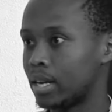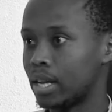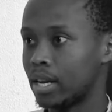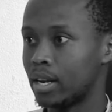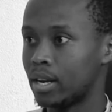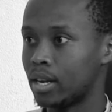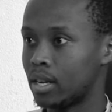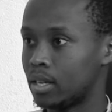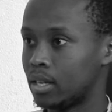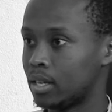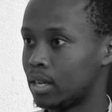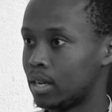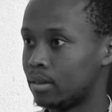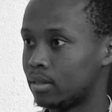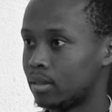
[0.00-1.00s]

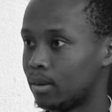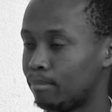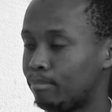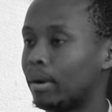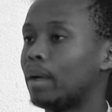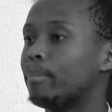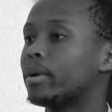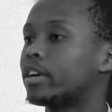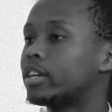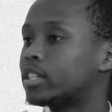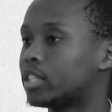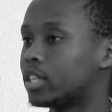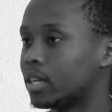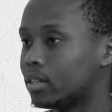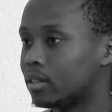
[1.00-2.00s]
in. But I'm a
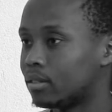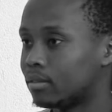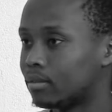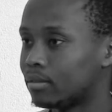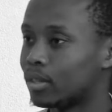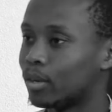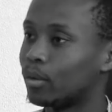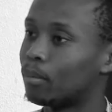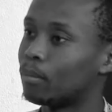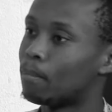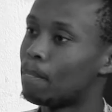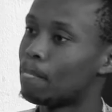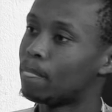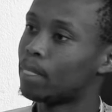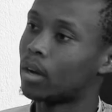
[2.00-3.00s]
Christian, you know.
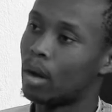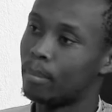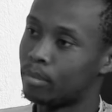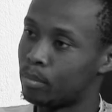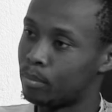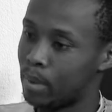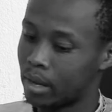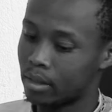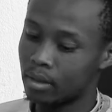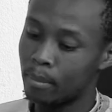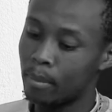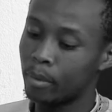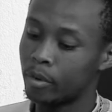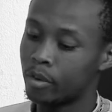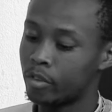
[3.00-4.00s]
Come back,
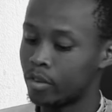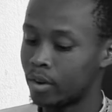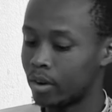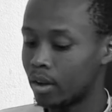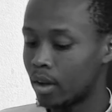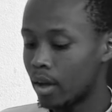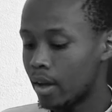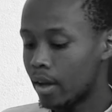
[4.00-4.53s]
I'm a Christian.